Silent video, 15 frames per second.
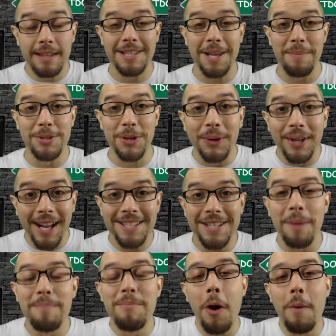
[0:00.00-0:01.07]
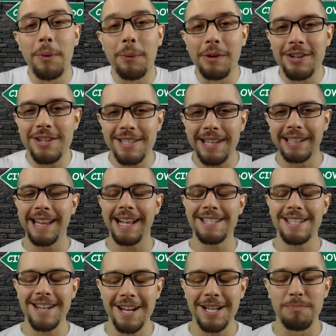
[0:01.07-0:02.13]
this episode gets a moment where you're just like,
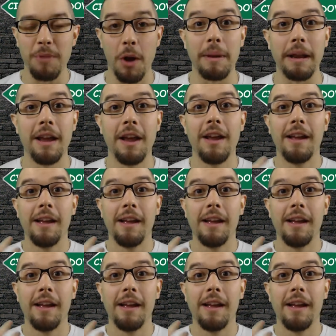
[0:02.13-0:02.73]
that's a nice moment.